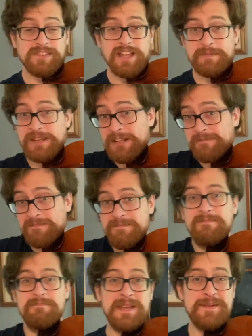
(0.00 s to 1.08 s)
I mean,
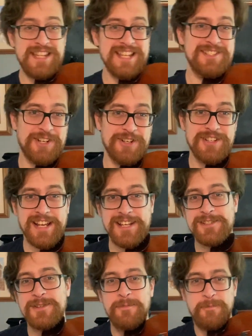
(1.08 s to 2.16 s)
maybe that's to your
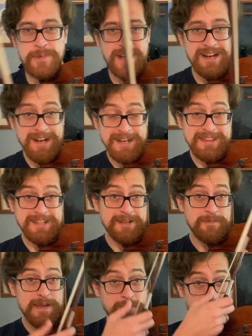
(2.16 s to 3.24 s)
taste, but I think
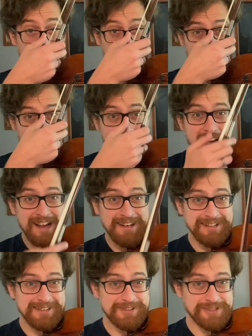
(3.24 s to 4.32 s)
maybe we want to hide
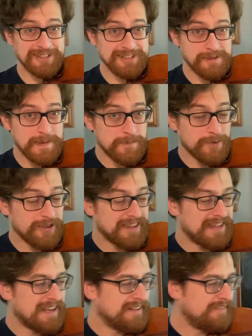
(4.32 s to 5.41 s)
it just a little bit more than
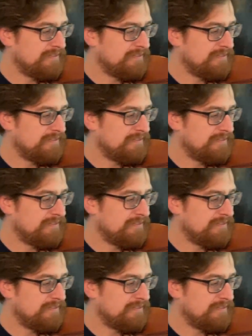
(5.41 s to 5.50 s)
that.